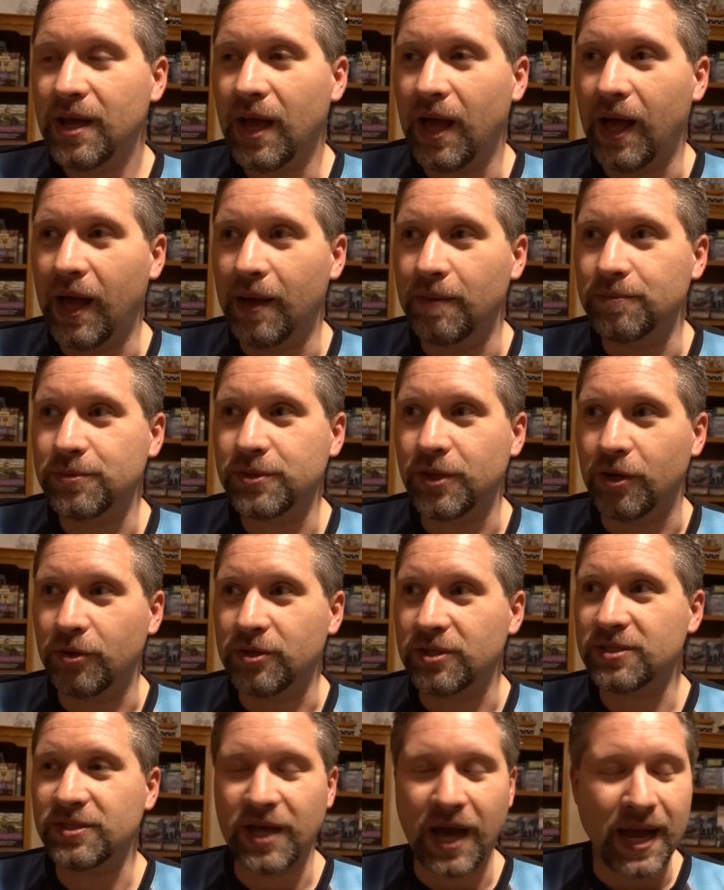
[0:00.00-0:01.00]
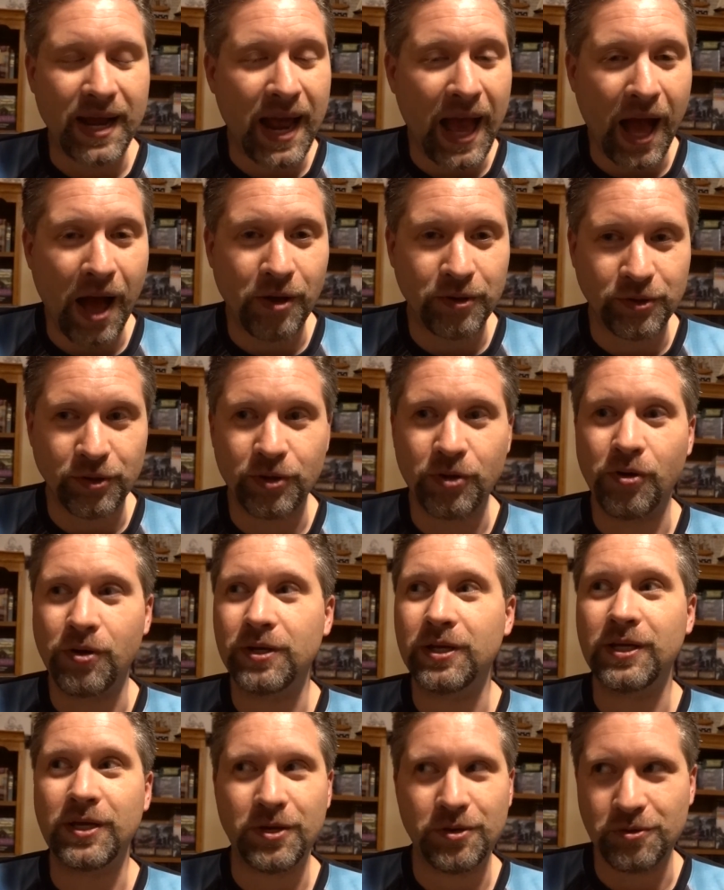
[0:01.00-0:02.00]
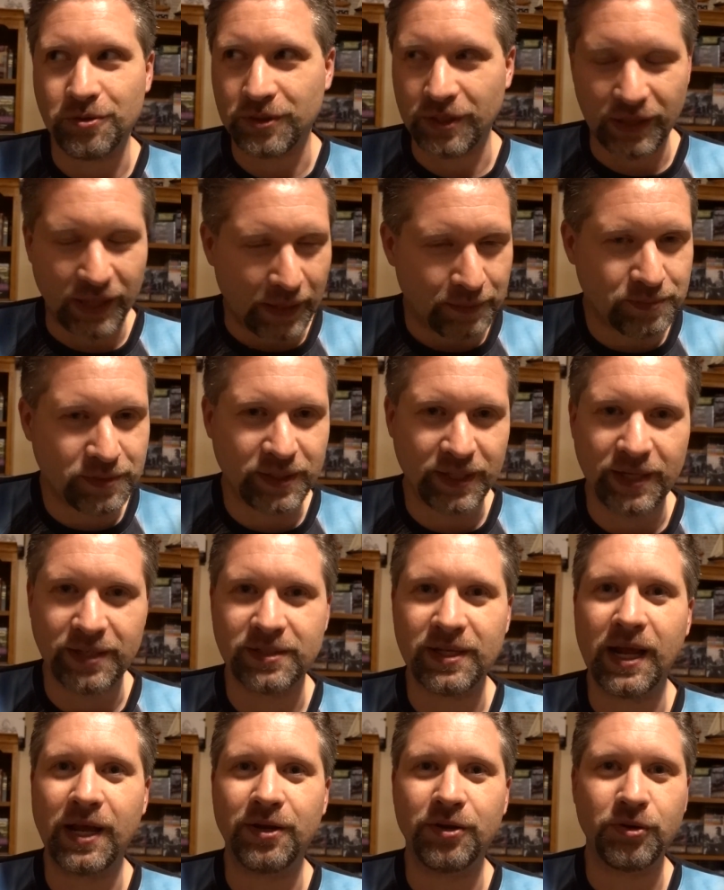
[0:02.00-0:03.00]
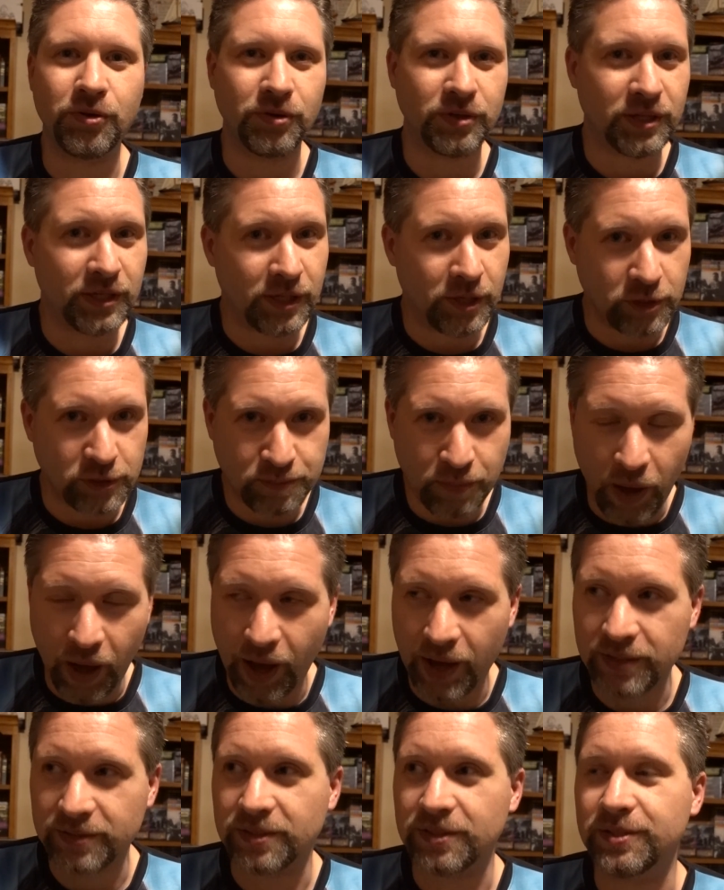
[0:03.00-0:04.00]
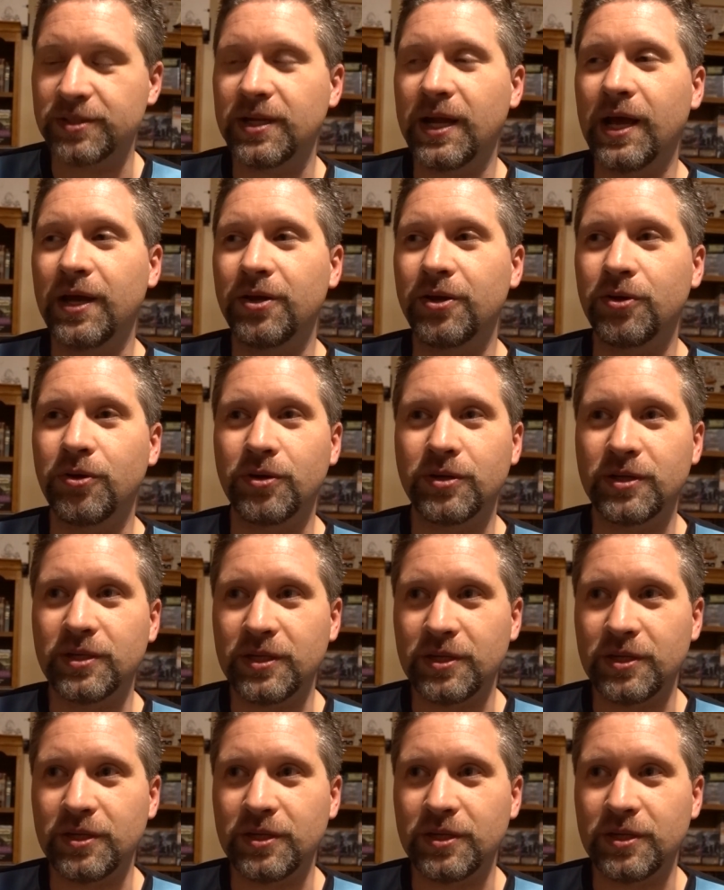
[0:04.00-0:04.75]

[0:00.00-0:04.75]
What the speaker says: So decide how you're going to use ellipses and how you're going to use pauses and how you're going